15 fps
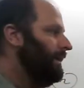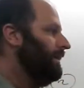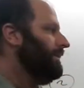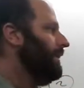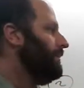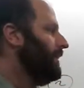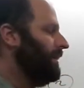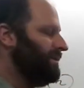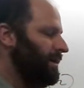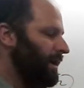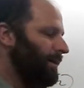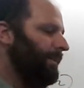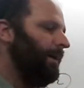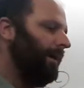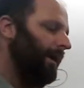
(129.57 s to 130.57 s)
Now we're going to talk
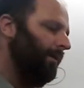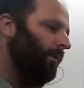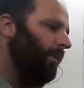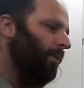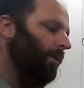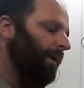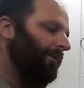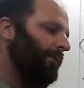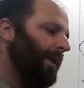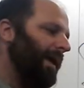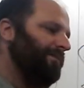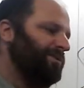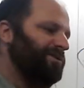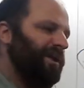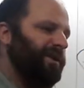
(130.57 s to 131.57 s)
about, all right, well, if we
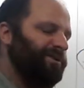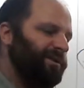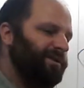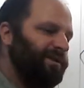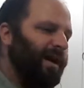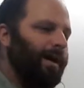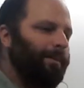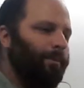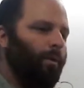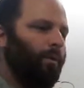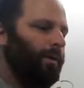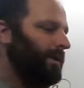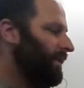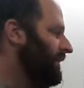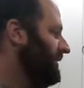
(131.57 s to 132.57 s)
have a changing dipole,
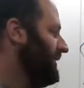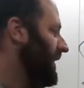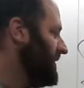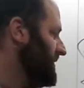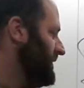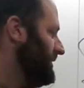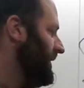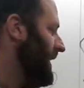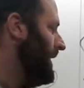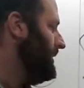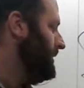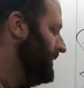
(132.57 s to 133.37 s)
what are the effects of that?